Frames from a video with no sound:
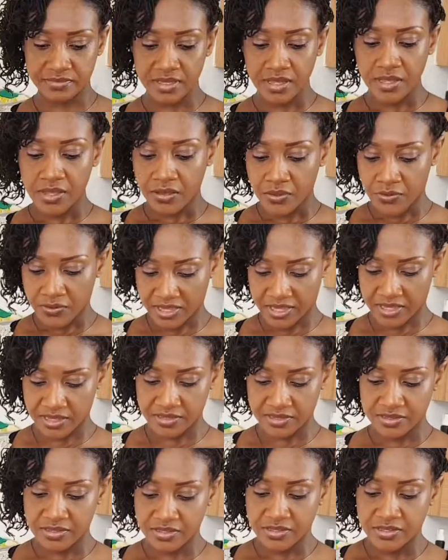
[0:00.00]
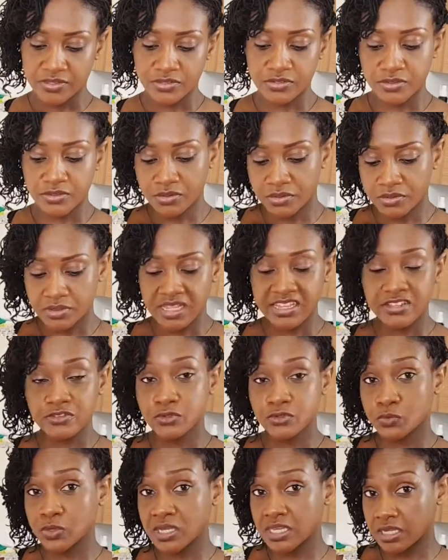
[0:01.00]
Okay, so let's
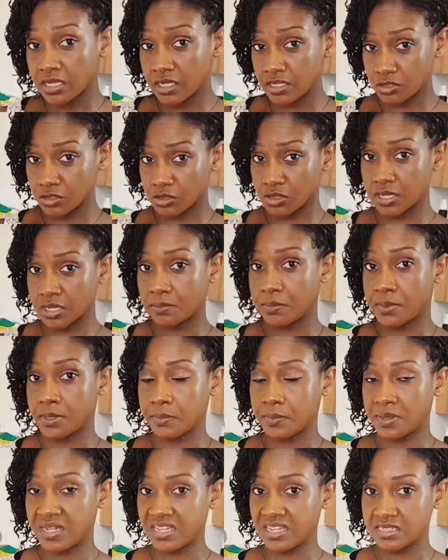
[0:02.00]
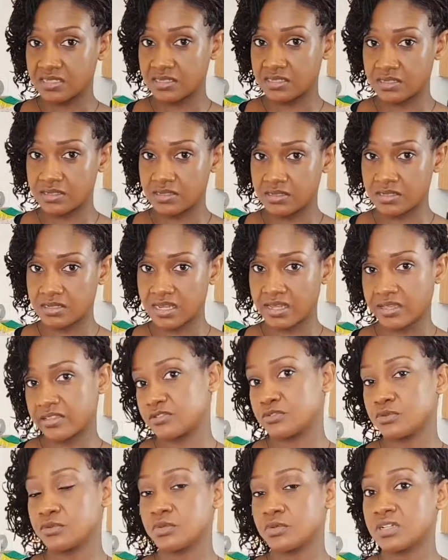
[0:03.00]
quickly talk about balancing that.
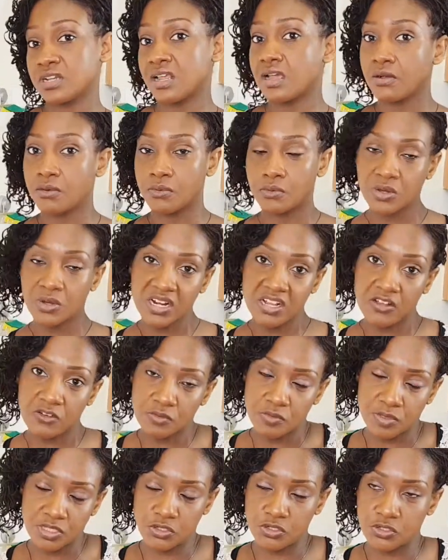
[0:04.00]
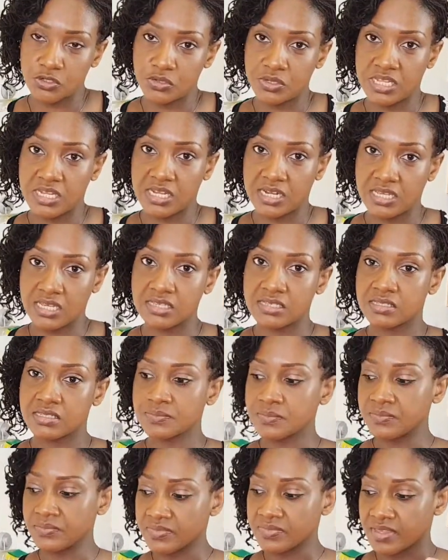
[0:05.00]
So now what I'll be doing is,
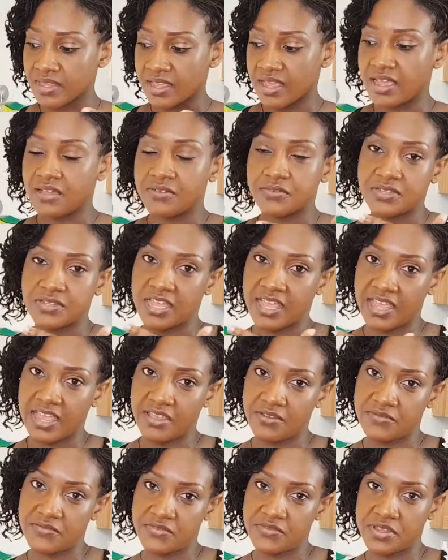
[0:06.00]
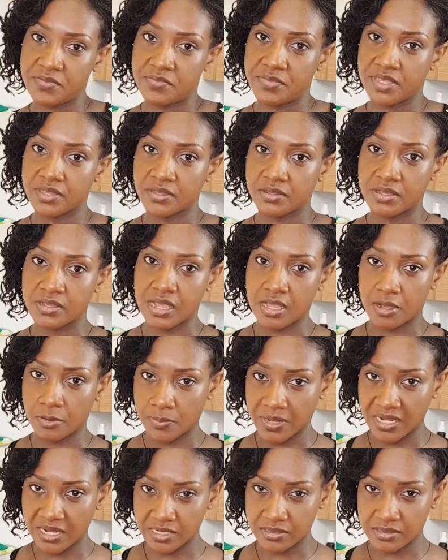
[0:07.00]
after every meal, I'll
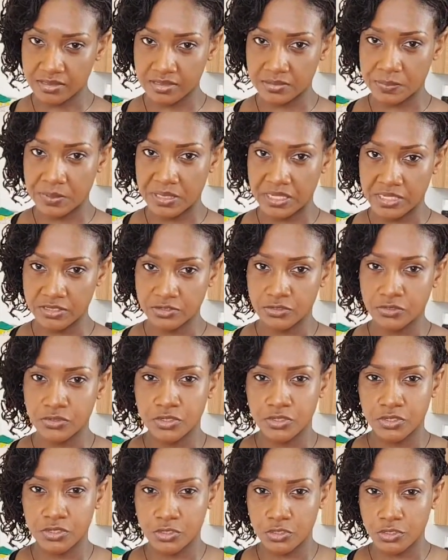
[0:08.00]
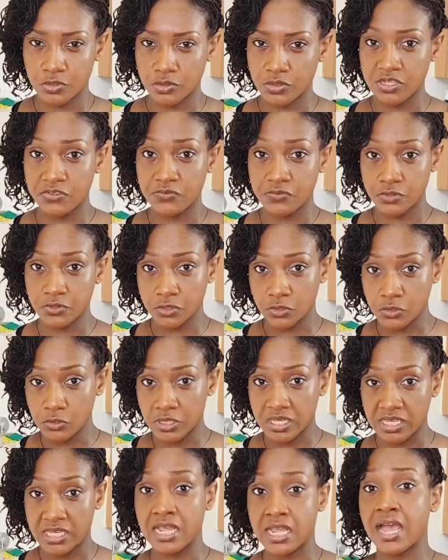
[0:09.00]
balance the plate so you know if you cook
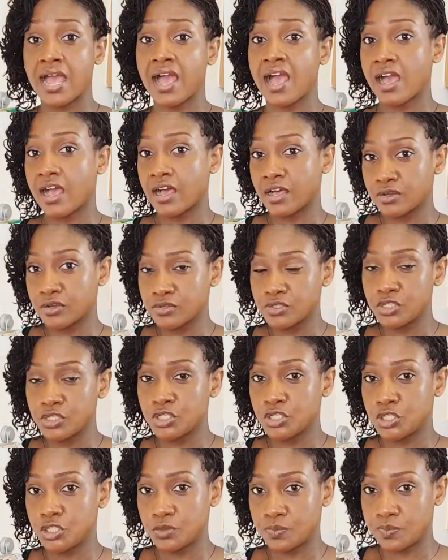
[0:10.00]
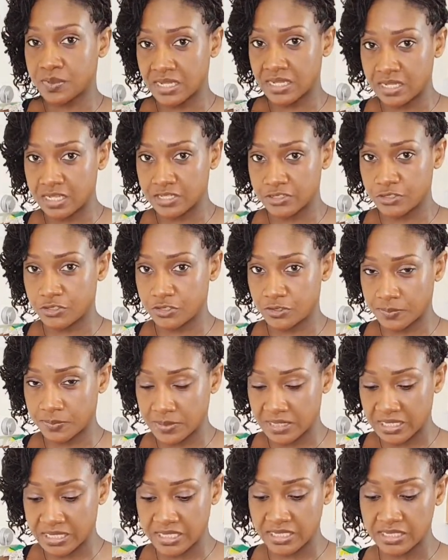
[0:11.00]
it how you should balance your
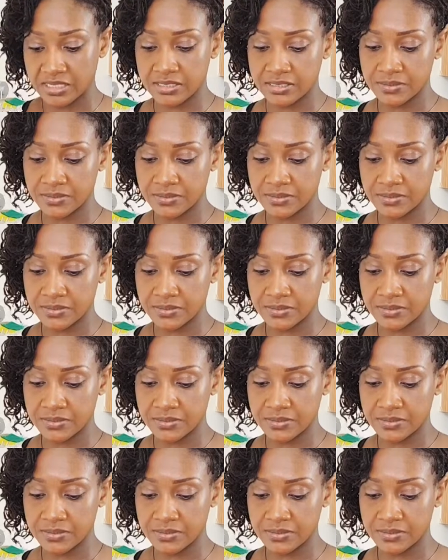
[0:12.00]
plate.